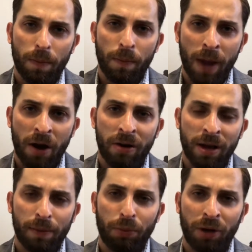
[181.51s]

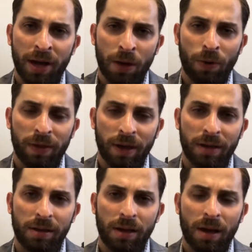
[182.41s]
marrying and playing with
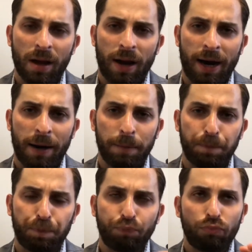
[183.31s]
this
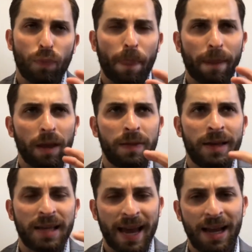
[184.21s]

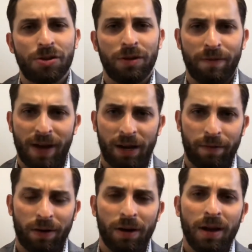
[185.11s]
this Haitian
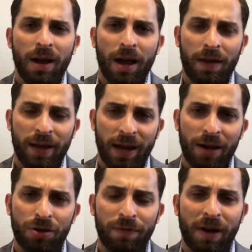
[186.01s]
vetiver. And the
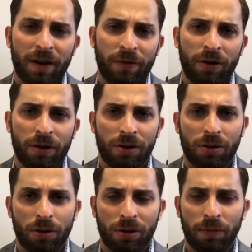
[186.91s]
Haitian vetiver
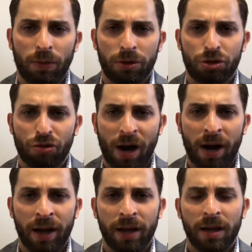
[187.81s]
is somewhat
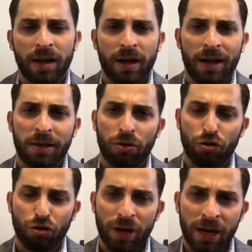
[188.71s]
dry, it's
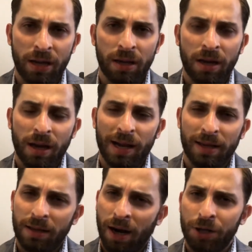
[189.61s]
green, it's a
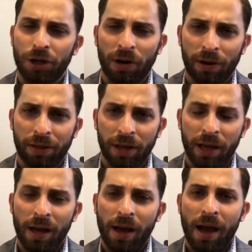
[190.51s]
touch
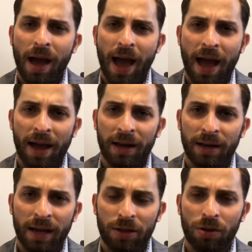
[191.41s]
earthy, and
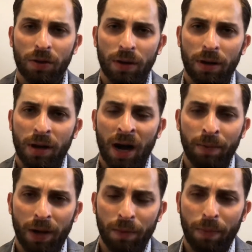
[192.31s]
it's
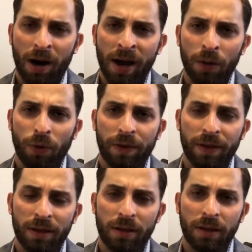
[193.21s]
combined with
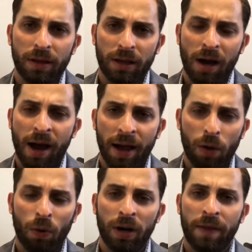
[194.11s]
this Gaiac
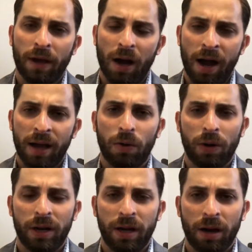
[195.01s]
wood. And the Gaiac
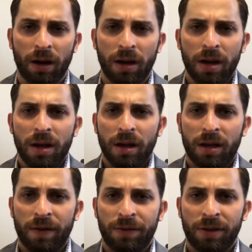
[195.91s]
wood here
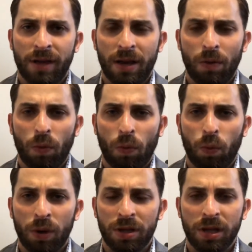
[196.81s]
gives us a
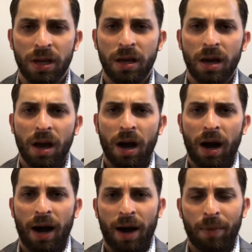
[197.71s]
woodsy,
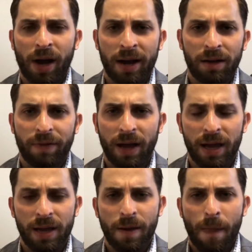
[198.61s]
kind of
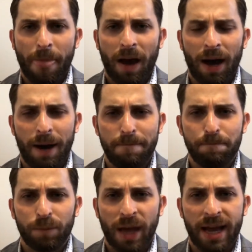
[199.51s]
a
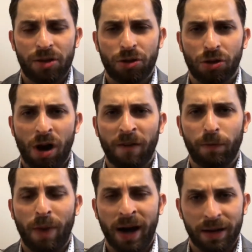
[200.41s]

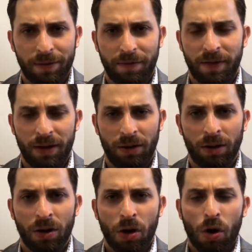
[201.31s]
soft-bodied
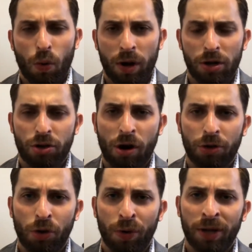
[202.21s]
feel, where it starts
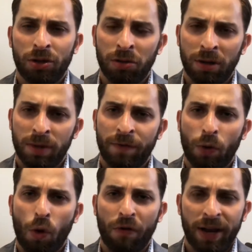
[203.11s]
going into a little bit of an
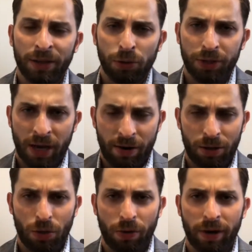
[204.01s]
oriental
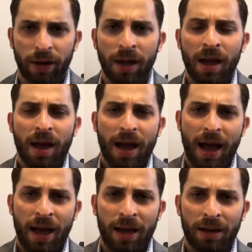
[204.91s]
territory,
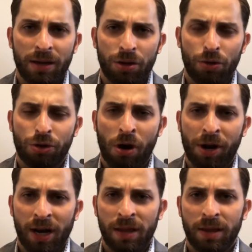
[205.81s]
and you start
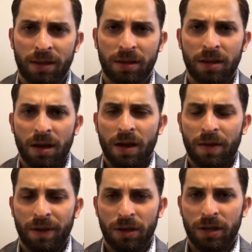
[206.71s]
getting this
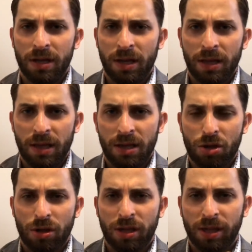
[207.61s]
these
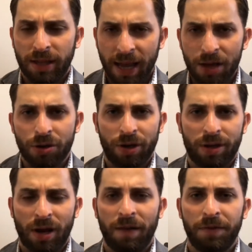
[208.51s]

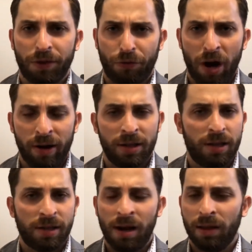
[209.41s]
stages of this fragrance.
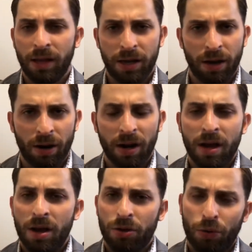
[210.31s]
It's not linear,
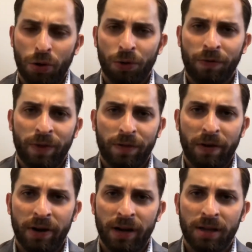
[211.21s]
so it goes from this
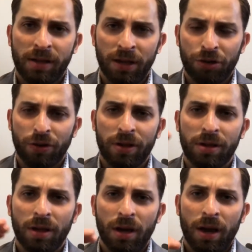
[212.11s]
very nice
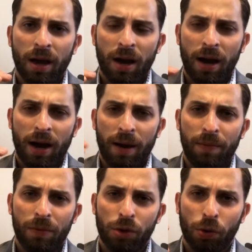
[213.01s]
citrus
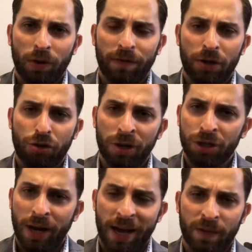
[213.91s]
sort of
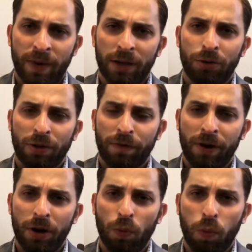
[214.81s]
astringent aspect to this
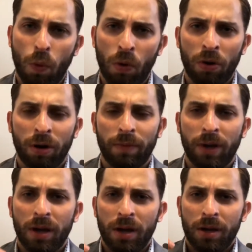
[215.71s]
very warm,
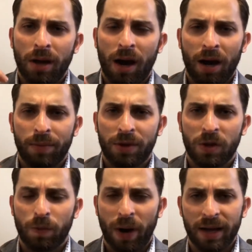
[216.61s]

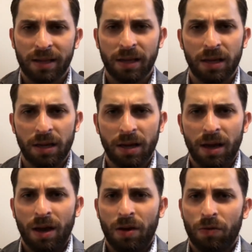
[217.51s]
spicy,
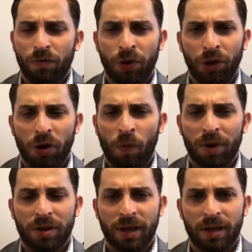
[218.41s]
really
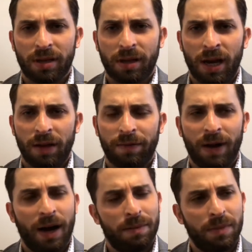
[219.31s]
almost this kind
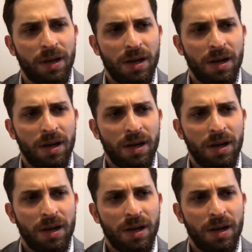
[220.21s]
of